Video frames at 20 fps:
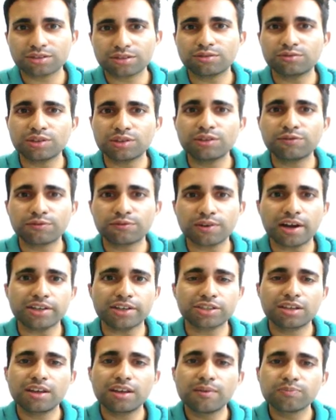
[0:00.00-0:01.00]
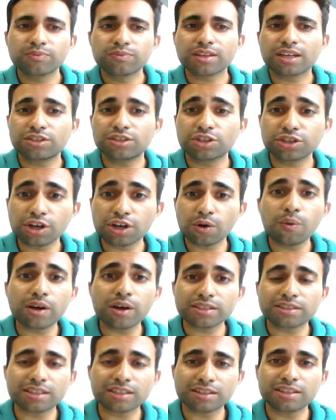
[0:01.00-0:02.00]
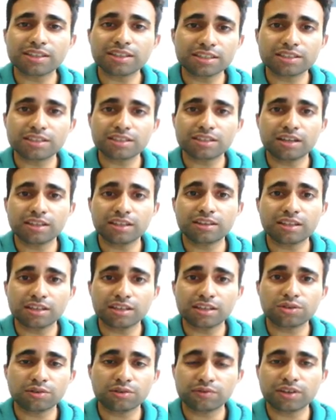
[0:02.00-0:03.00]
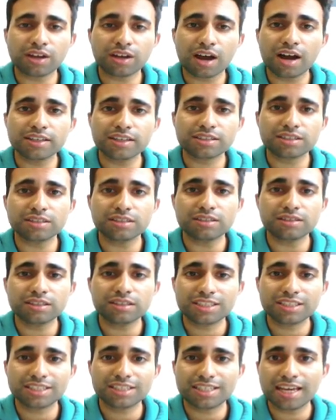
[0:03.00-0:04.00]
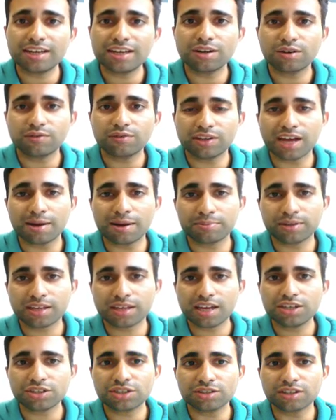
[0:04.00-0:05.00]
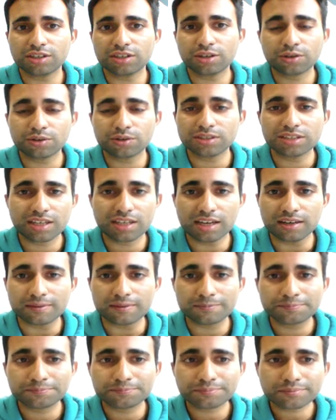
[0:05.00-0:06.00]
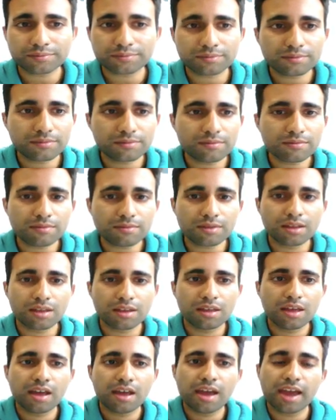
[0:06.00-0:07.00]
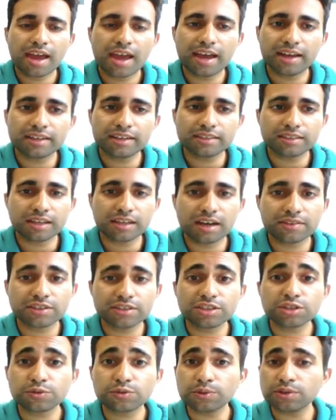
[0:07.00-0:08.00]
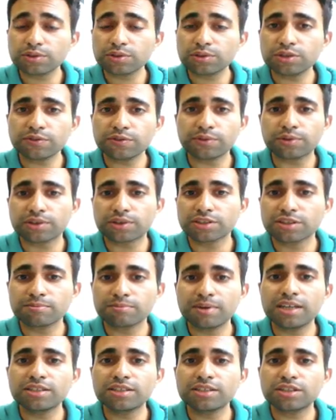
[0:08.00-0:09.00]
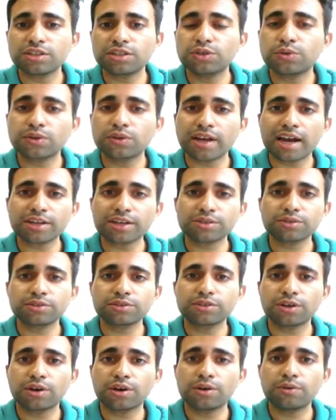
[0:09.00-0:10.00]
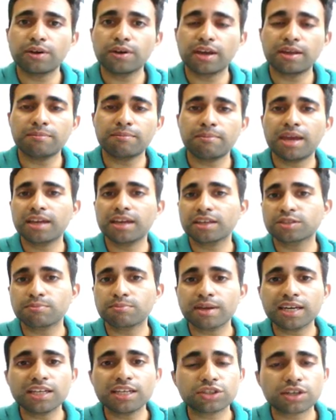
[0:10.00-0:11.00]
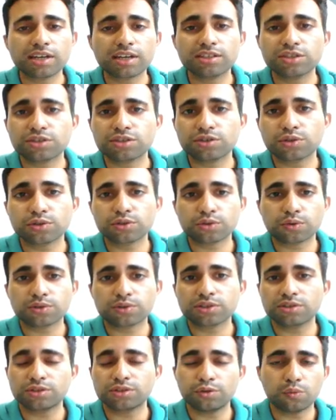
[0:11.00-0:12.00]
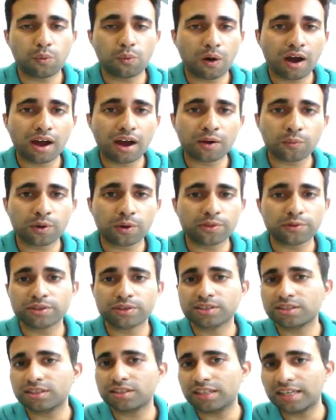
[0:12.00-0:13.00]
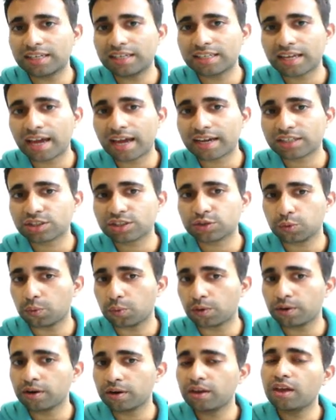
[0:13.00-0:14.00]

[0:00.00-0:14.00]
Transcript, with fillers: refreshed to show us that the constant state of the application, the current state. And this is really useful because it means that you can actually go and make as many changes to your source as you want, whether it's the index or